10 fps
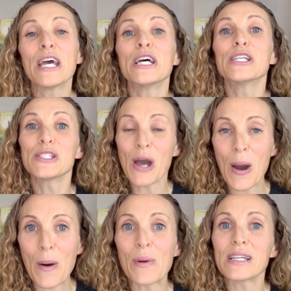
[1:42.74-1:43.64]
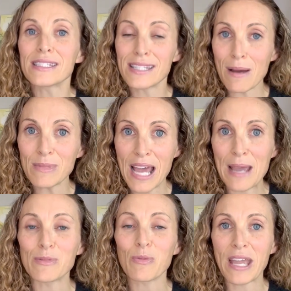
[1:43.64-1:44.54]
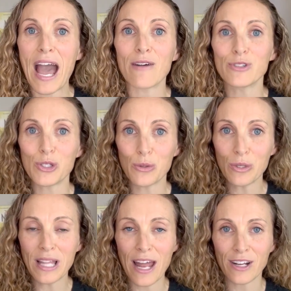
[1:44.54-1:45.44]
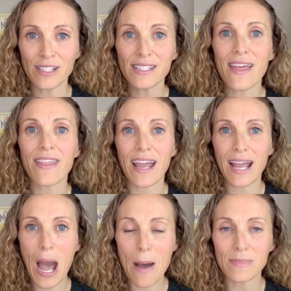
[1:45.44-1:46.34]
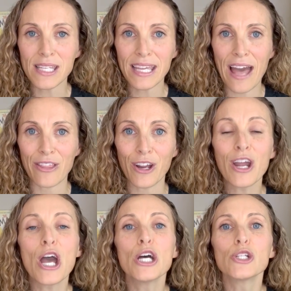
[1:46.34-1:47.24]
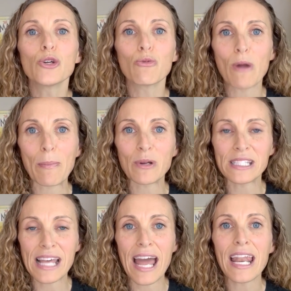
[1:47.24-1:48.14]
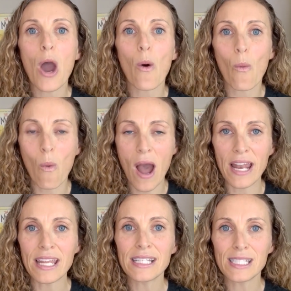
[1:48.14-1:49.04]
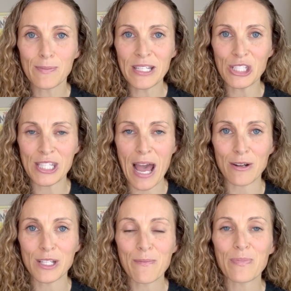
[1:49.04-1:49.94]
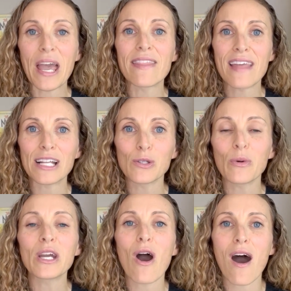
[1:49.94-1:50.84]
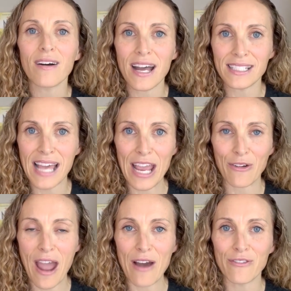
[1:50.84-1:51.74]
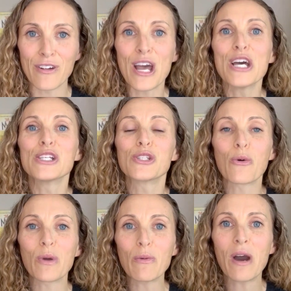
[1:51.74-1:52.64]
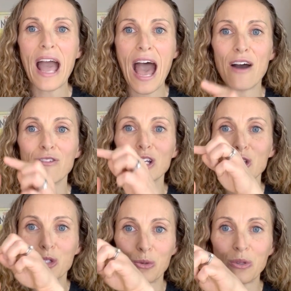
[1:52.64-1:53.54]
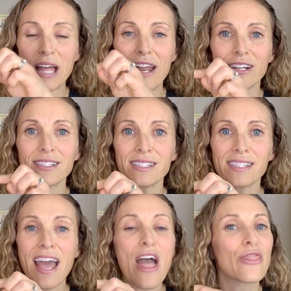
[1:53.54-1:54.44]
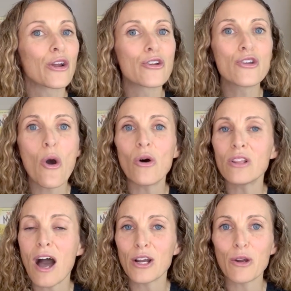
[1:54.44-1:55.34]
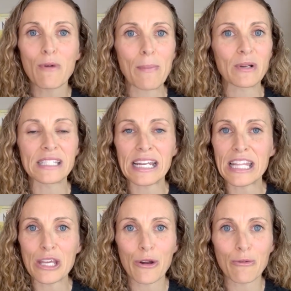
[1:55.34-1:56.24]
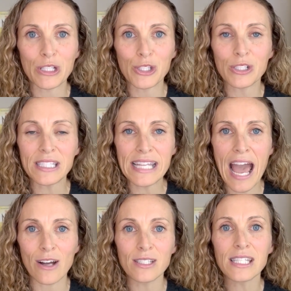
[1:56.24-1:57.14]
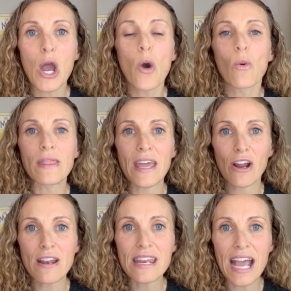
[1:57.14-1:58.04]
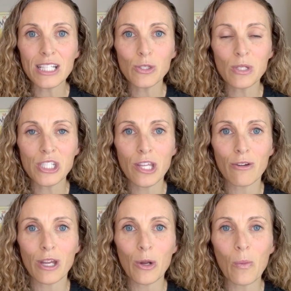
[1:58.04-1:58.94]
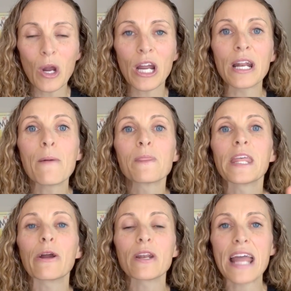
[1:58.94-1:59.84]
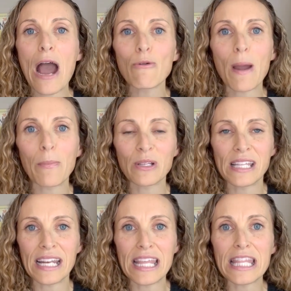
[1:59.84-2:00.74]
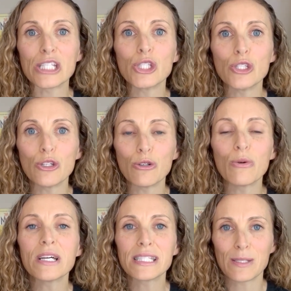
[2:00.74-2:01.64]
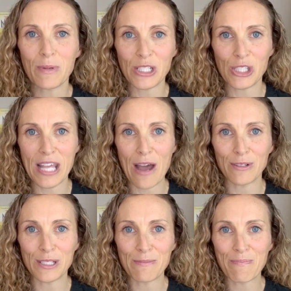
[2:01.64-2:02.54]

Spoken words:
So sometimes we have 2 letters that come together to represent one speech sound, and that's what we call a digraph. So we will have 2 letters. They're no longer representing their original sounds. When they are next to each other in a word, they are now representing this new speech sound.